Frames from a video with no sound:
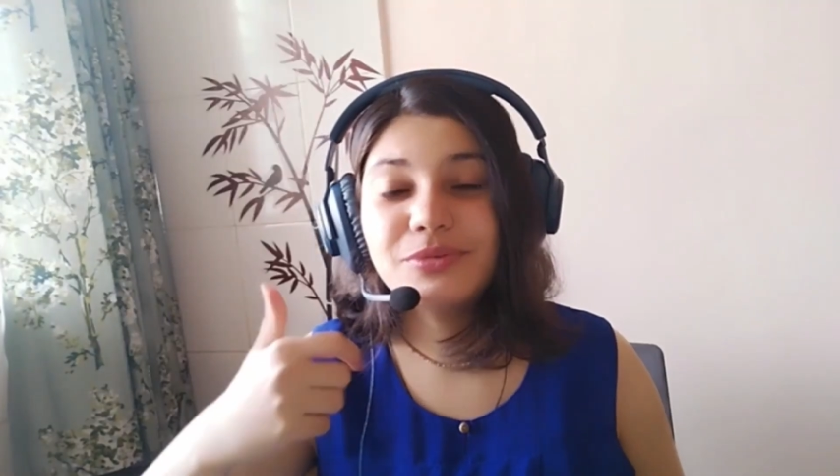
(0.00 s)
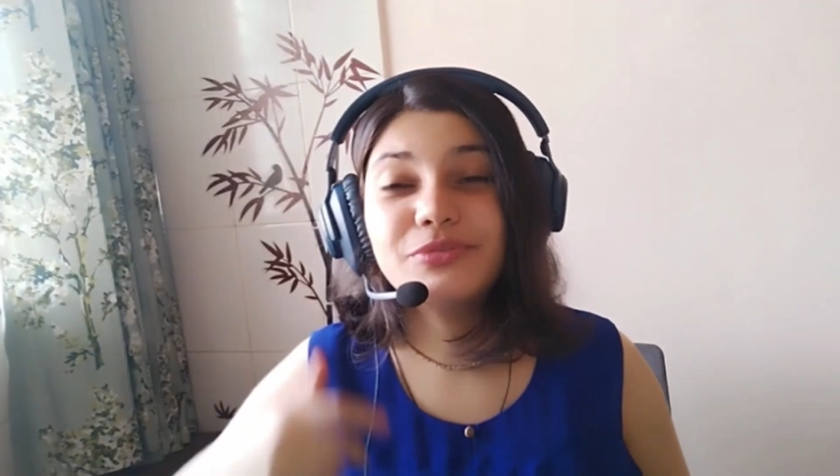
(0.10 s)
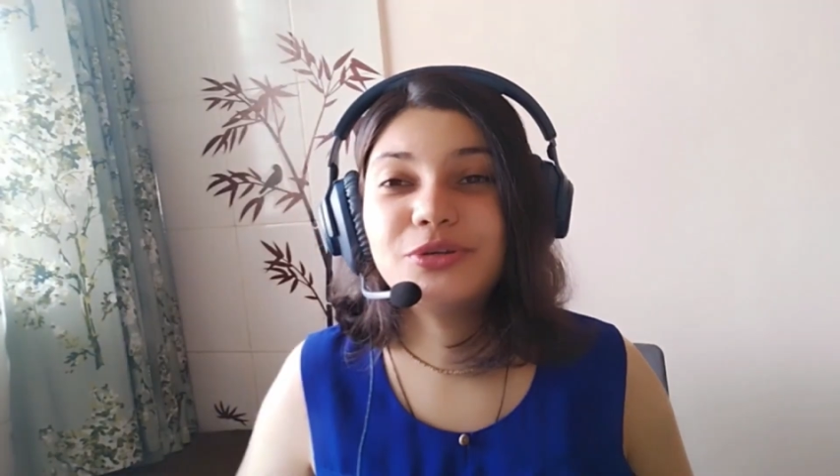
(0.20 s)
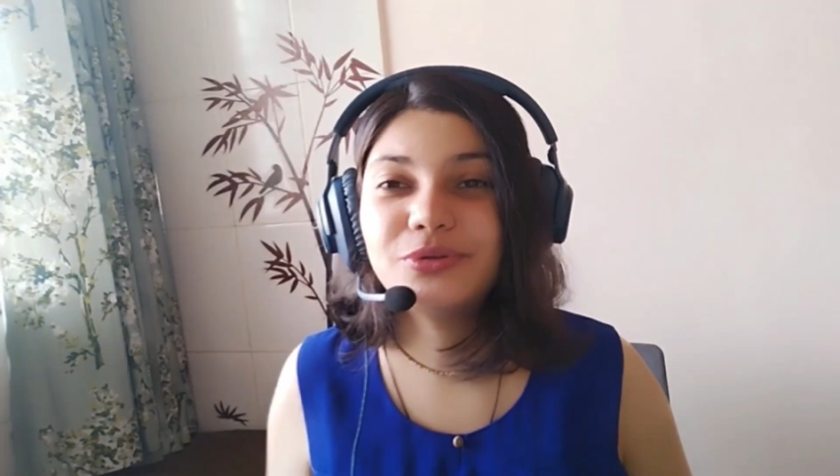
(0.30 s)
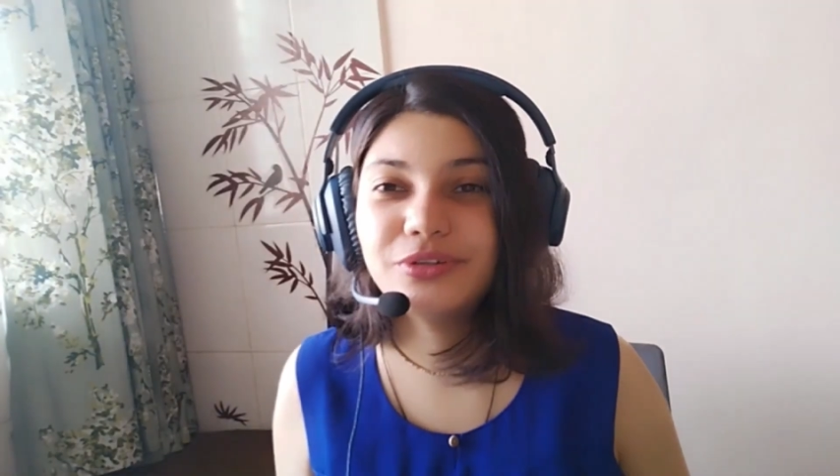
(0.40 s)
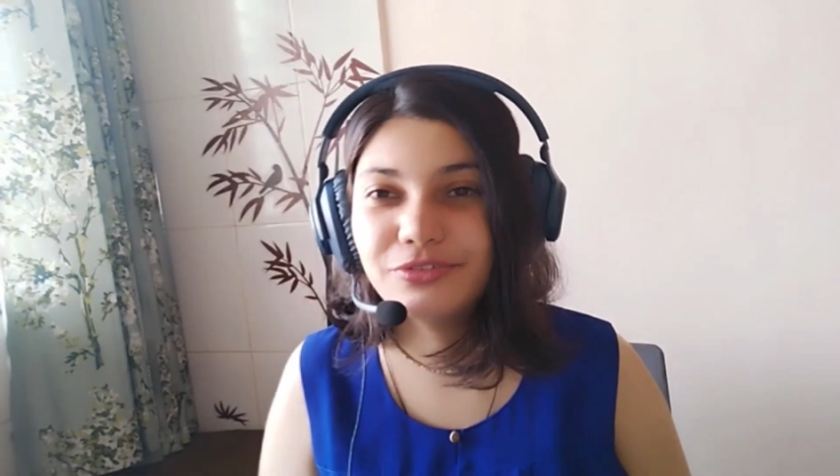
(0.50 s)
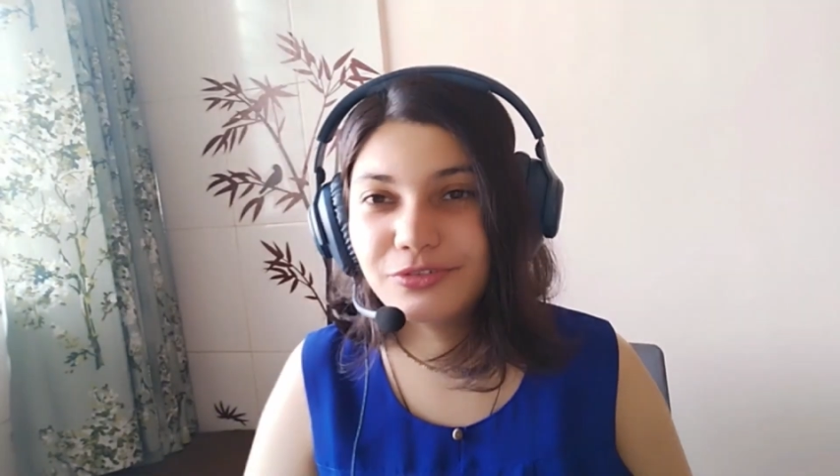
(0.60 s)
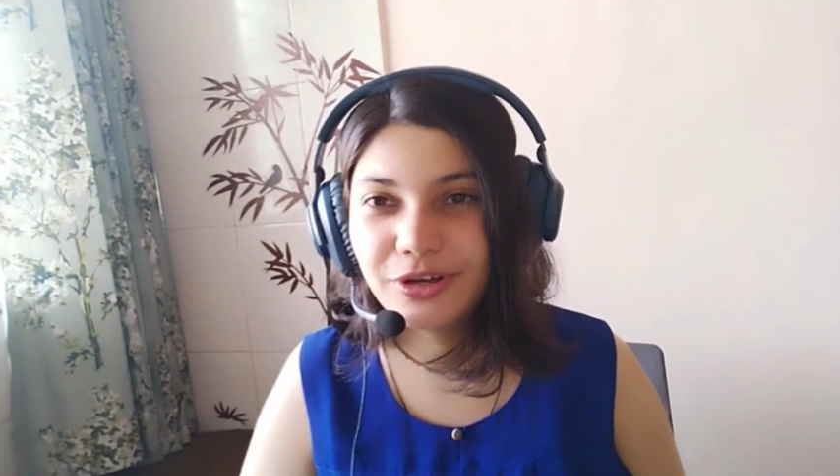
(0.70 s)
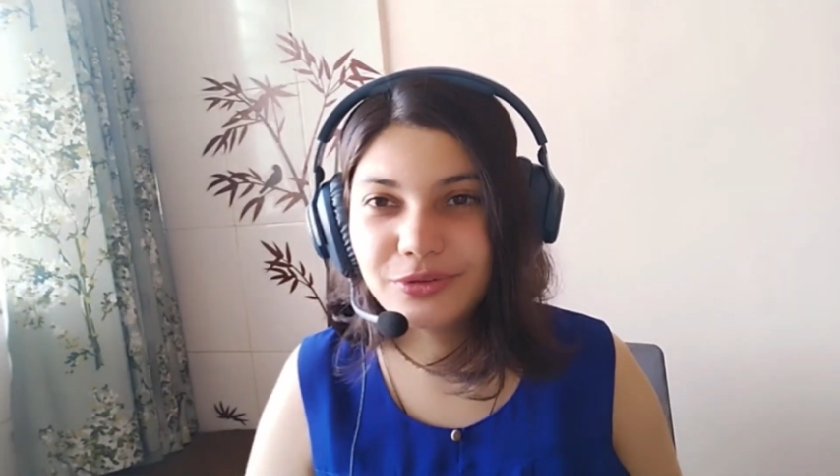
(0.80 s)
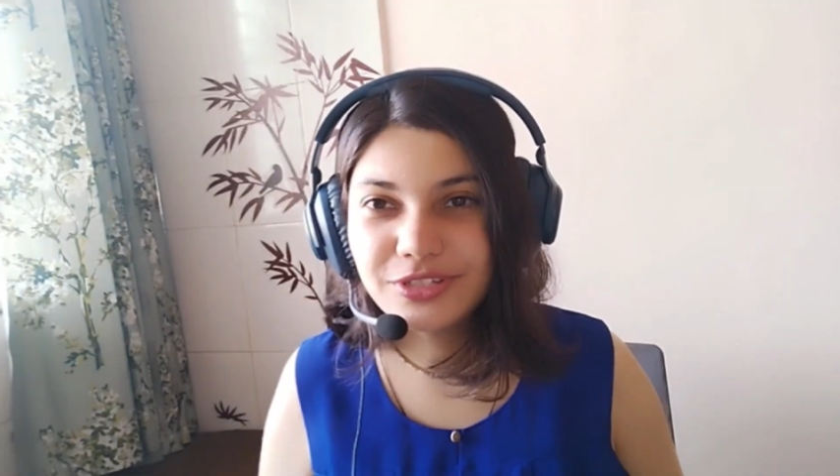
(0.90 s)
Thumbs up the
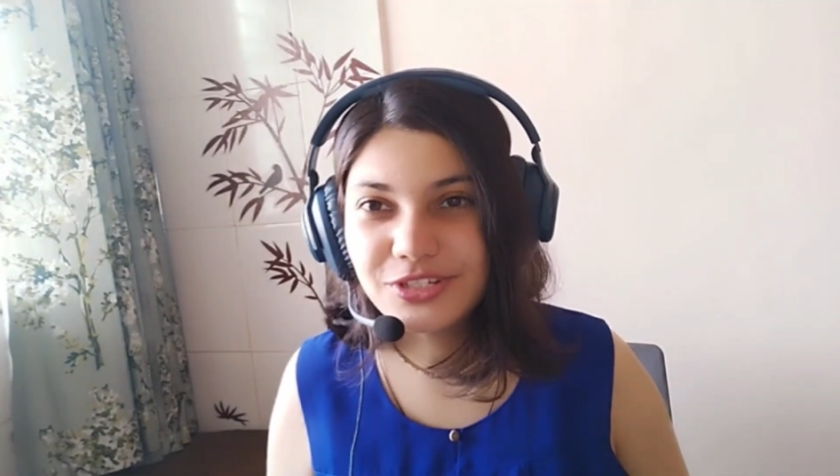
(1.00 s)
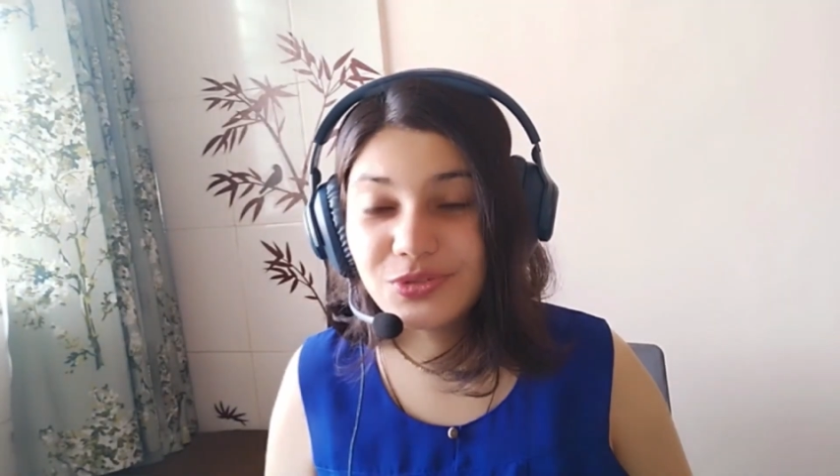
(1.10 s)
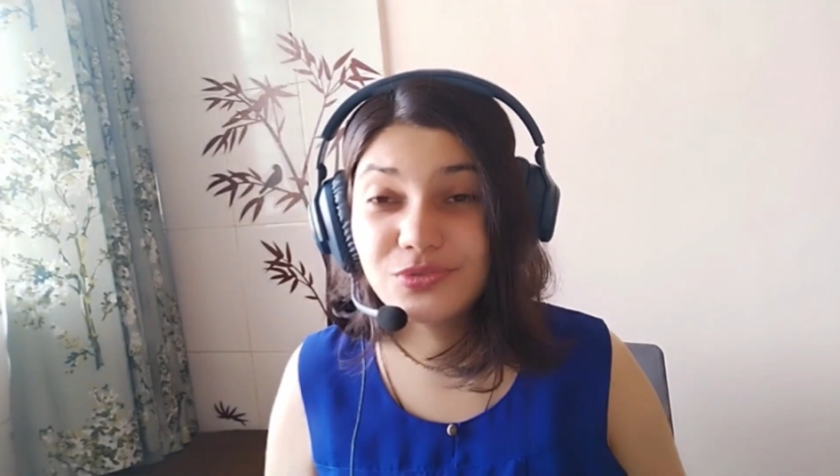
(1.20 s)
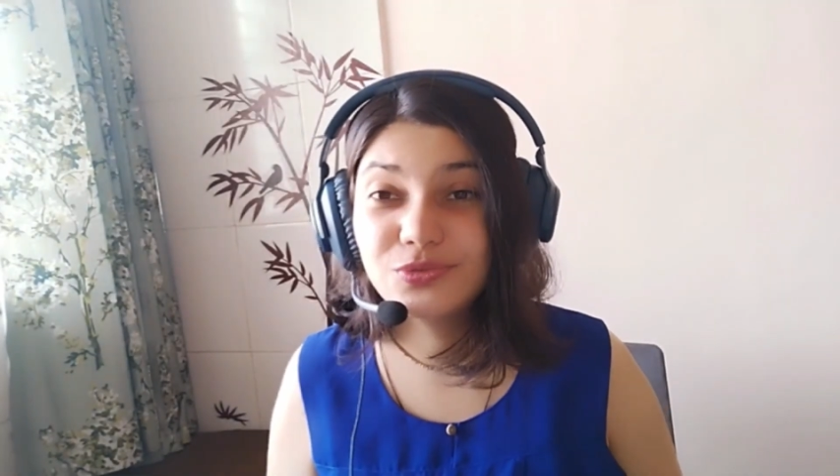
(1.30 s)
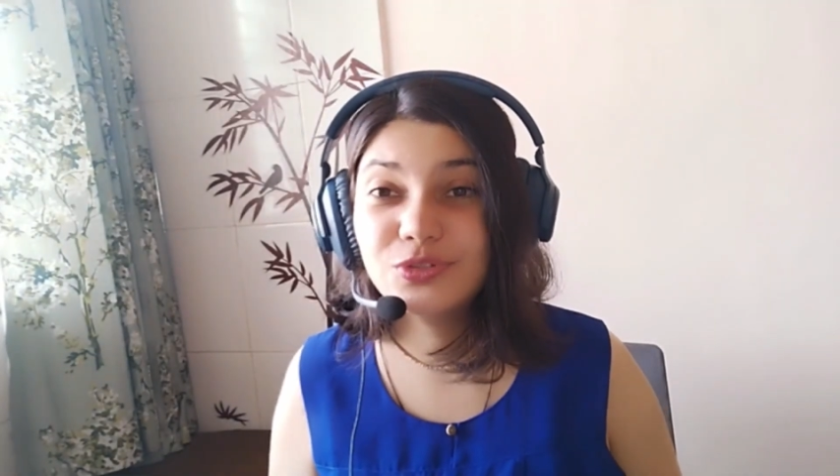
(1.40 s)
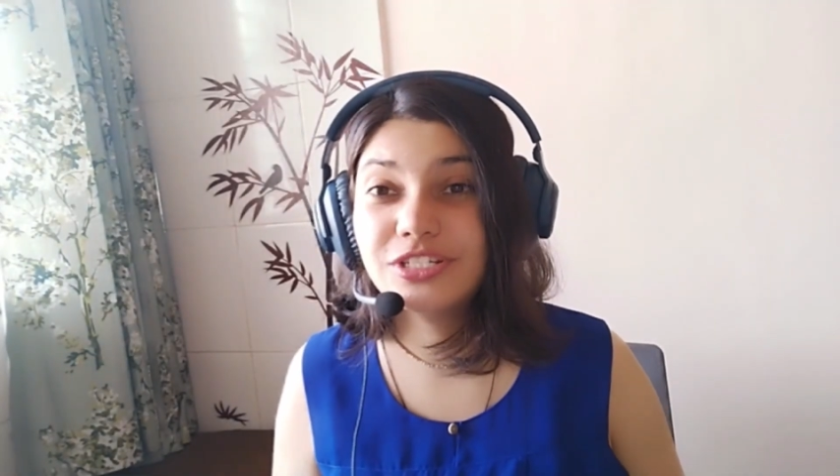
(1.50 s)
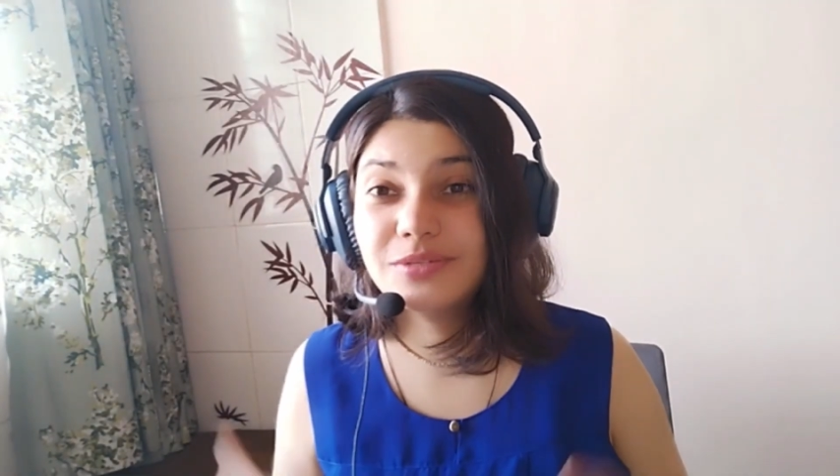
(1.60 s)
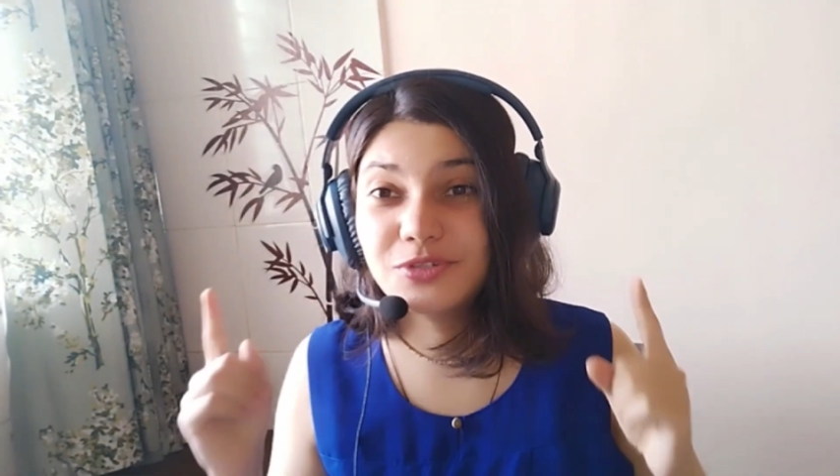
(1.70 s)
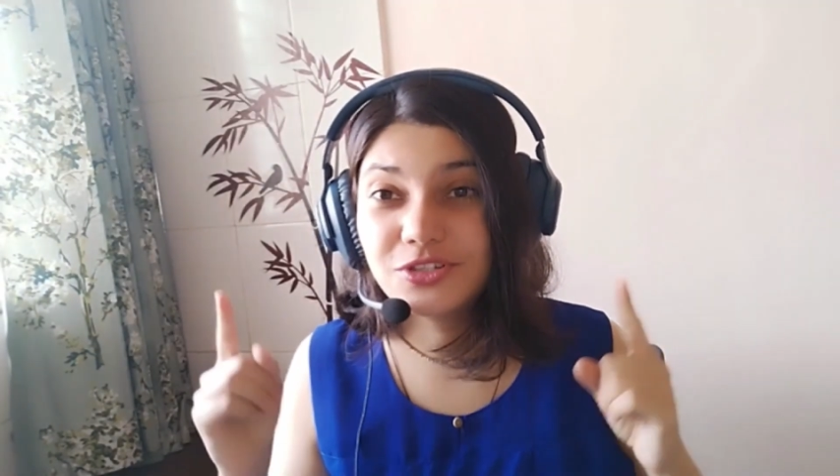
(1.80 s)
video if you found this useful.